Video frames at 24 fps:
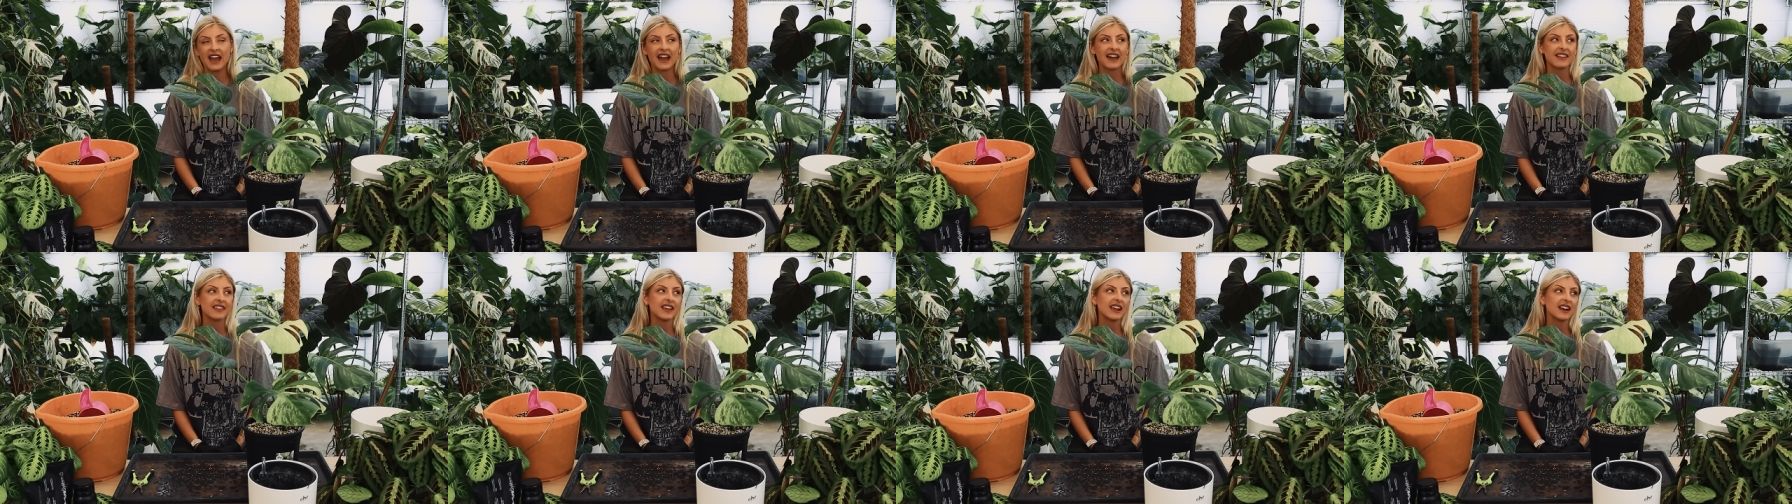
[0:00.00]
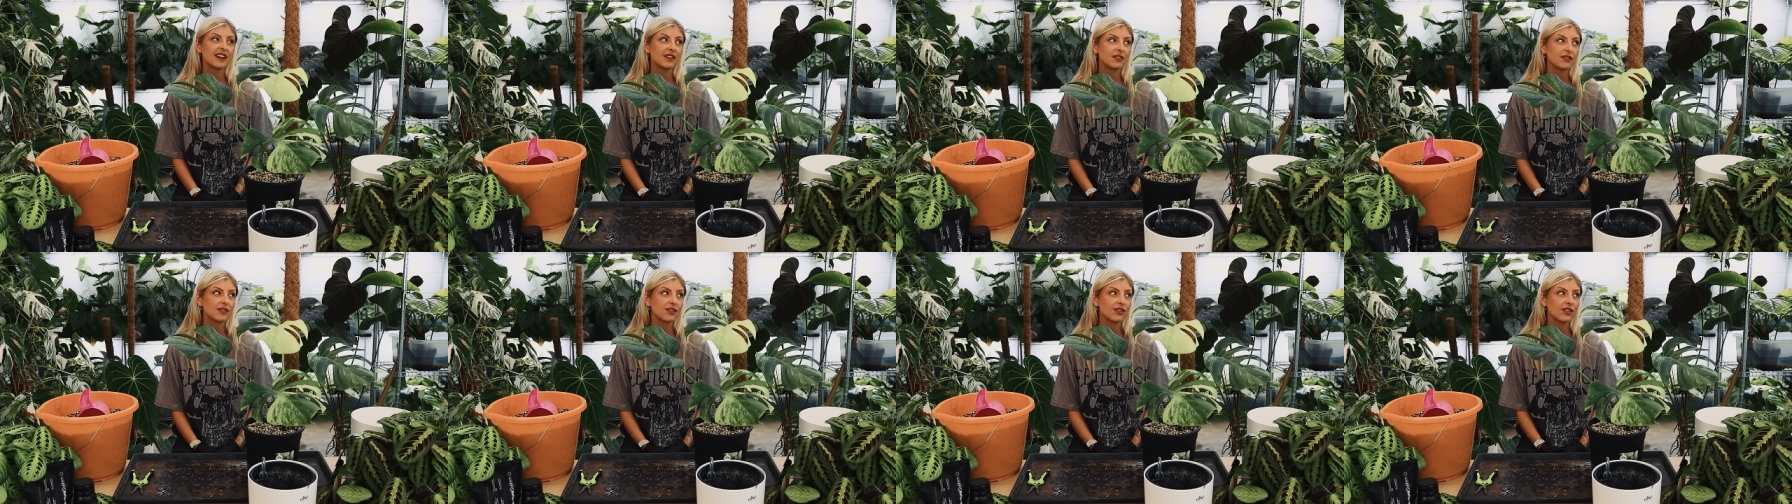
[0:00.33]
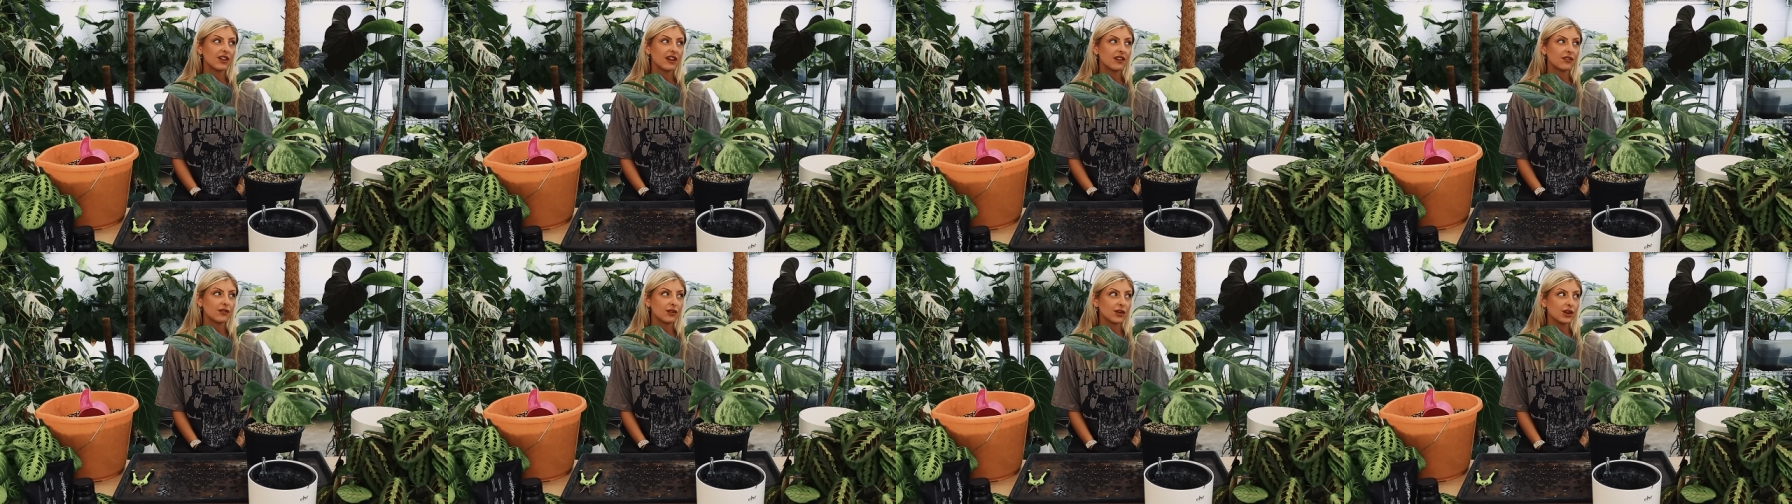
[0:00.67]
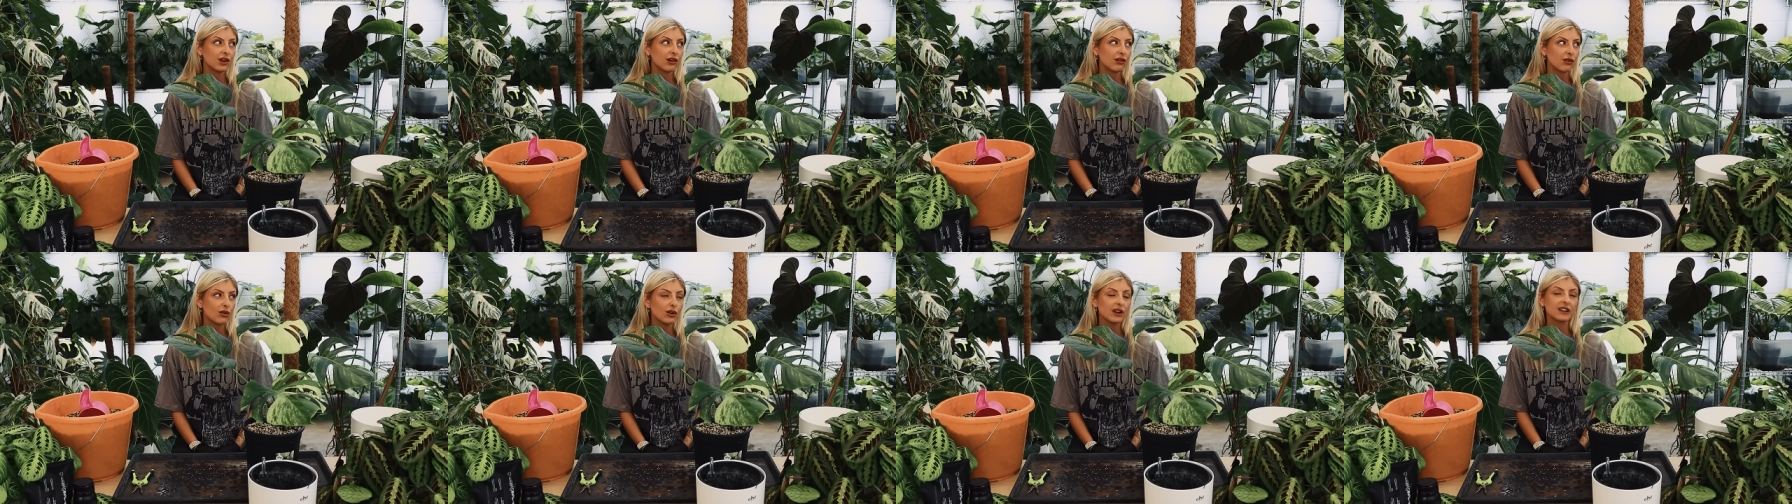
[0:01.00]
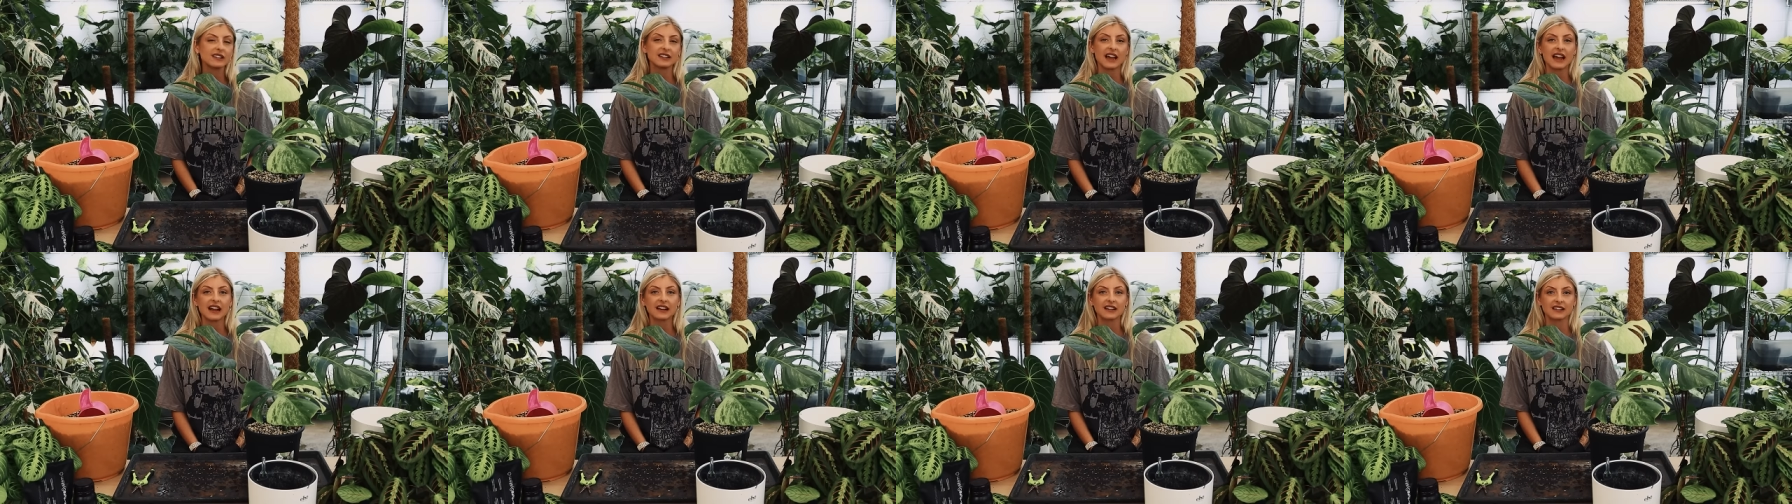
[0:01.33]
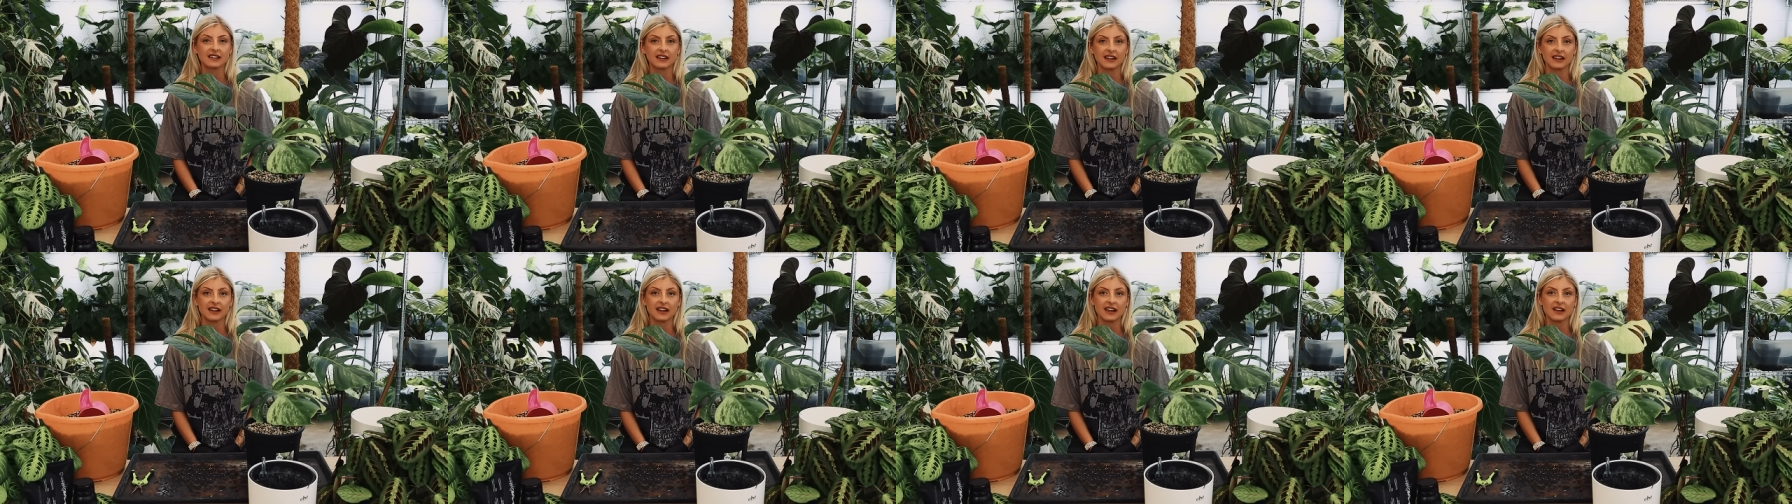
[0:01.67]
And then if, if your only
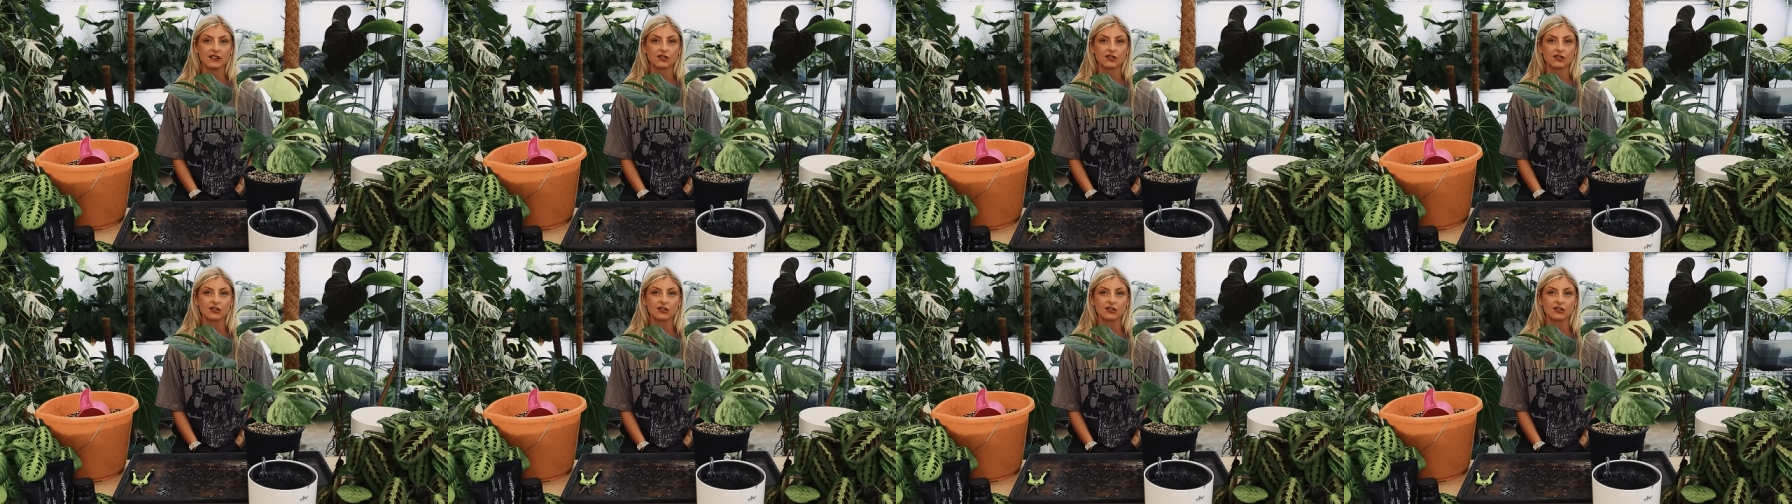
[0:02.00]
tactic